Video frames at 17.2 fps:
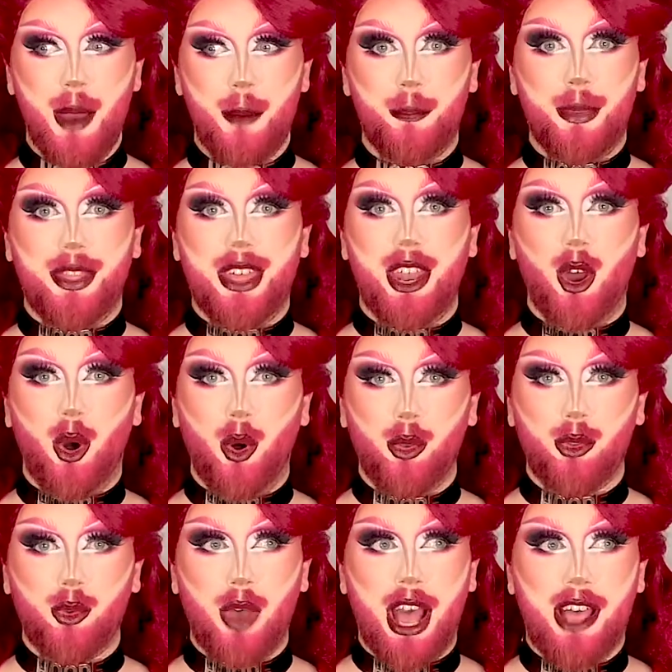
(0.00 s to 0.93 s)
but then
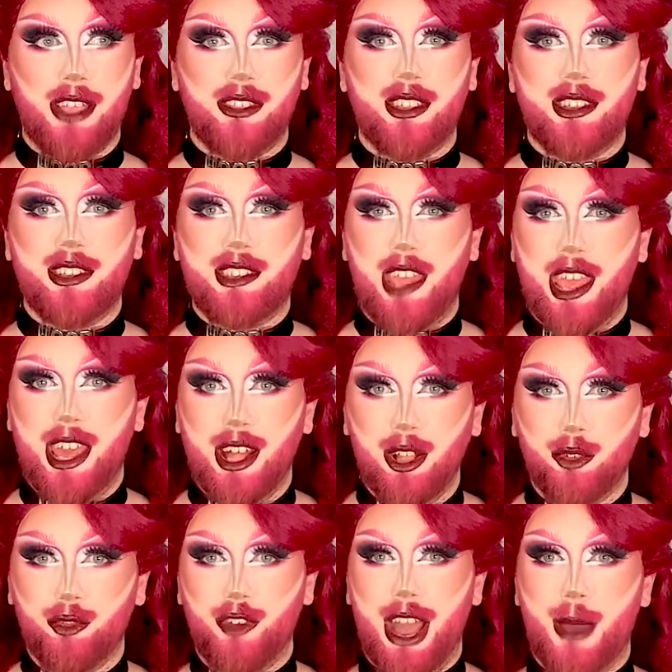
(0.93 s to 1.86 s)
also has the
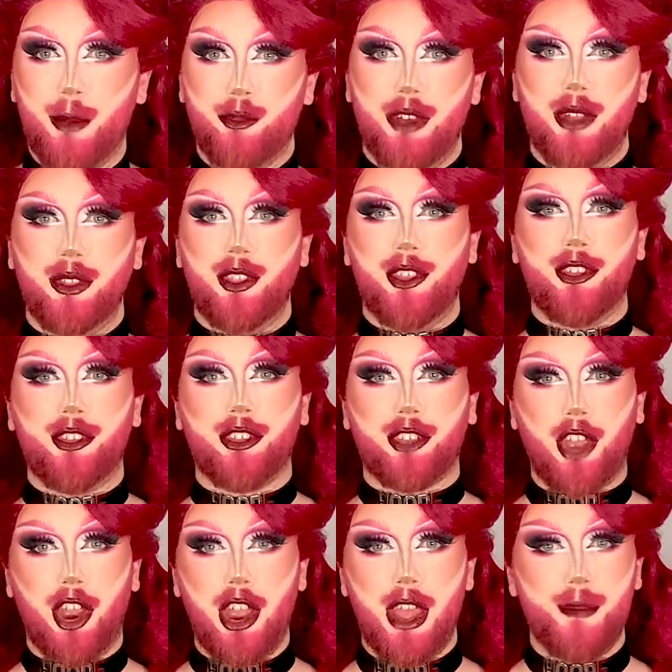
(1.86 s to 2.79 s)
tail wrapped around the
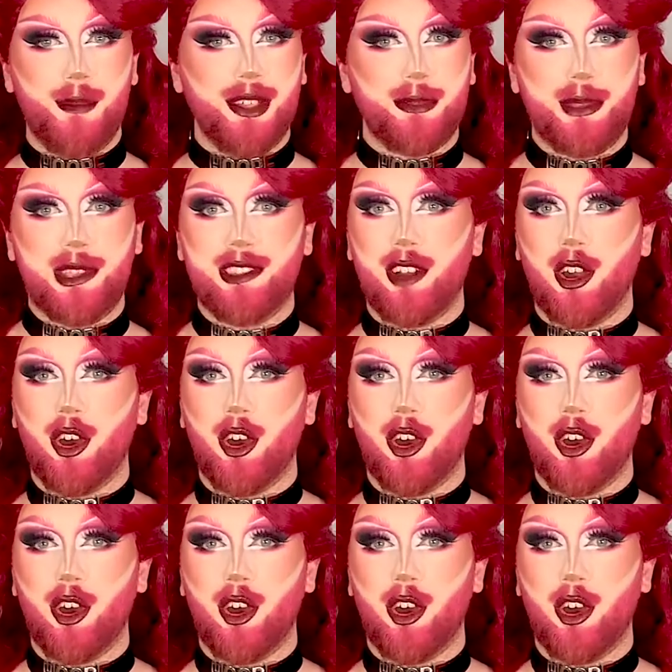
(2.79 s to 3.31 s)
skirt. It must be stuck